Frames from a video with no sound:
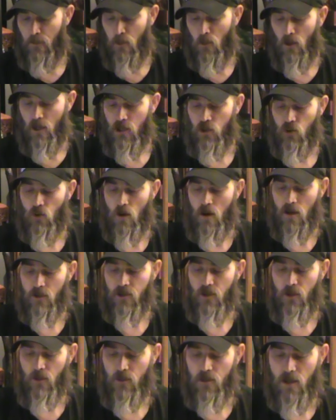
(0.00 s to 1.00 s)
point draw
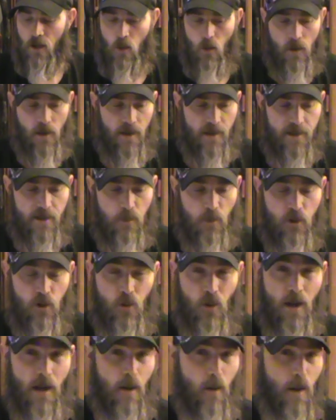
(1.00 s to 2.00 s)
two tokens,
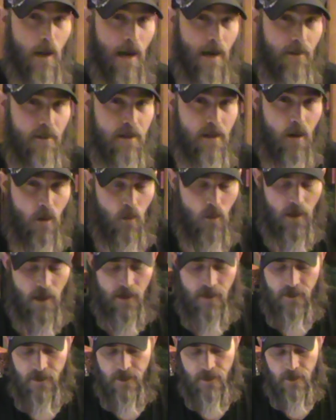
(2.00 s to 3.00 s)
which you get a lot of
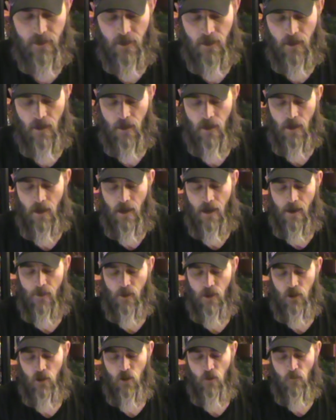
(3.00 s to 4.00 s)
tokens,
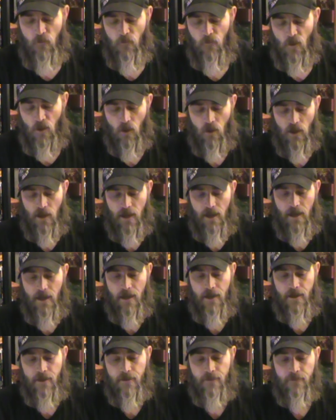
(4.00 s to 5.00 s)
and then you fill
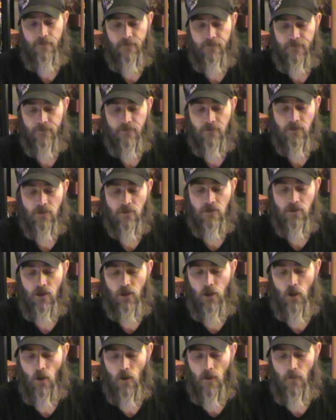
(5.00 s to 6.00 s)
in
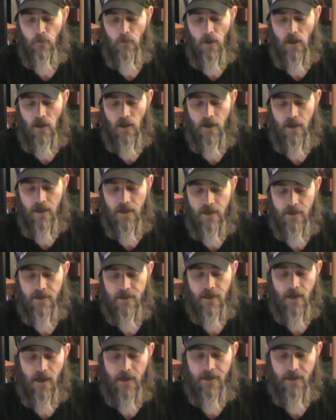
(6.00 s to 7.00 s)
your
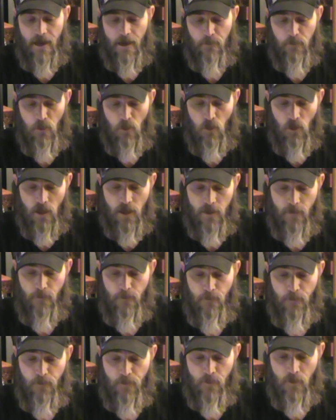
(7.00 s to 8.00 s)
abilities at that point,
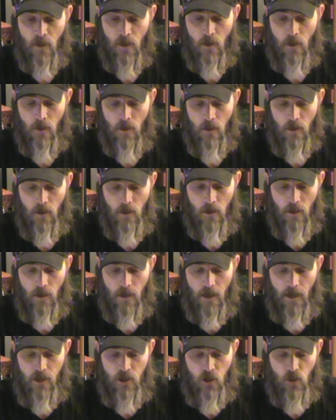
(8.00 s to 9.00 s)

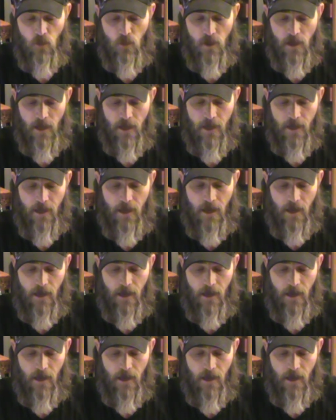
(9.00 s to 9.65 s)
and you get